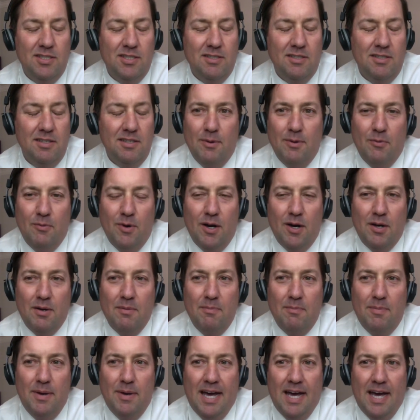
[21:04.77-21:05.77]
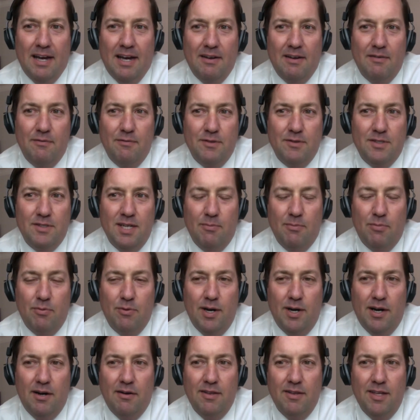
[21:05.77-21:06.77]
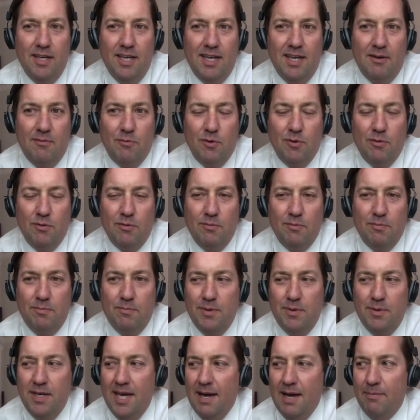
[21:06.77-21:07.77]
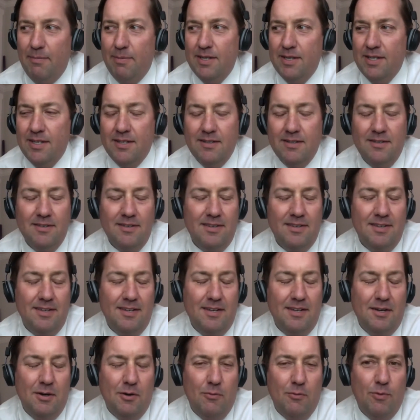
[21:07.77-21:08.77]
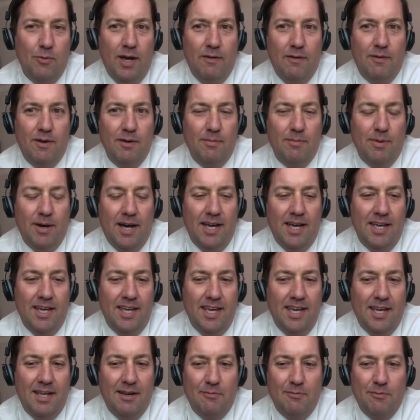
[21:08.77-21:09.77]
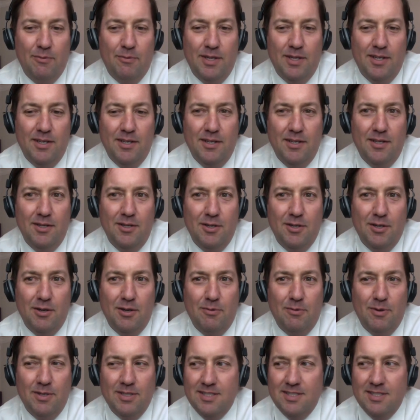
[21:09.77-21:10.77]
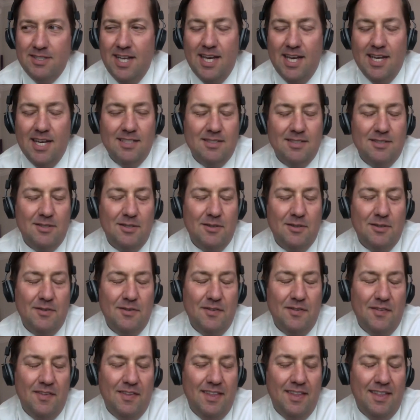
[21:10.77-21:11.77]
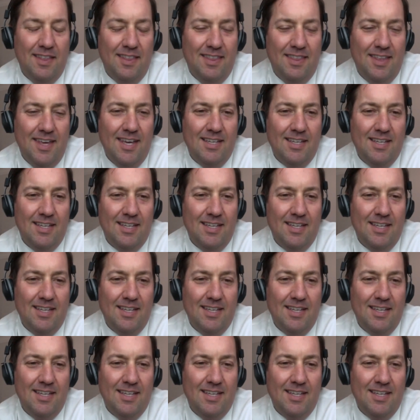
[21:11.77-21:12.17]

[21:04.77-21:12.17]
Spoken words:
And welcome back temporarily, and we'll be happy to wave goodbye again when you know what's next. So thanks.